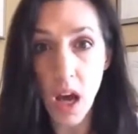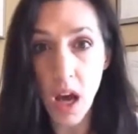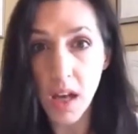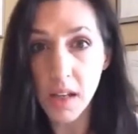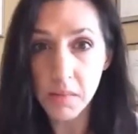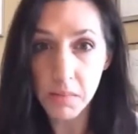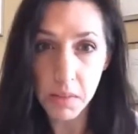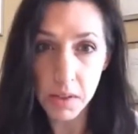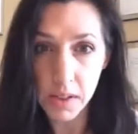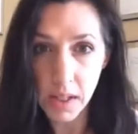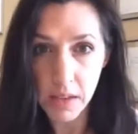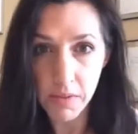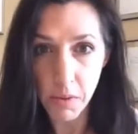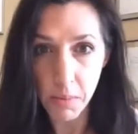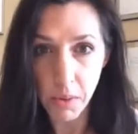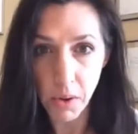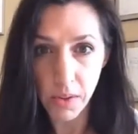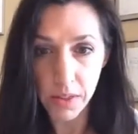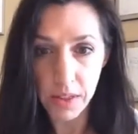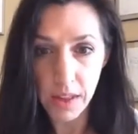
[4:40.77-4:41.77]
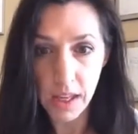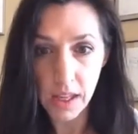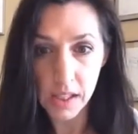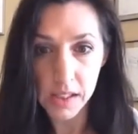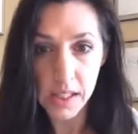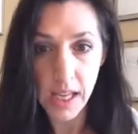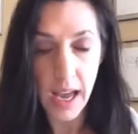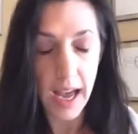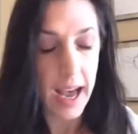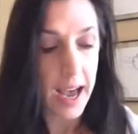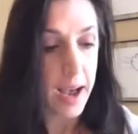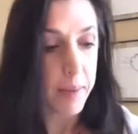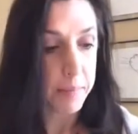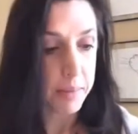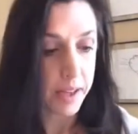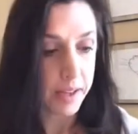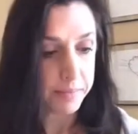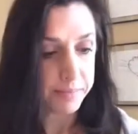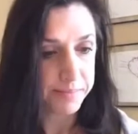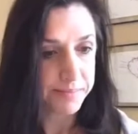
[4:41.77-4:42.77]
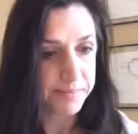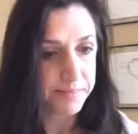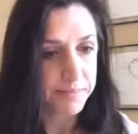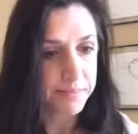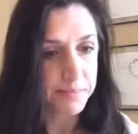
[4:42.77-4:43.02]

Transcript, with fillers: unbelievable things happen.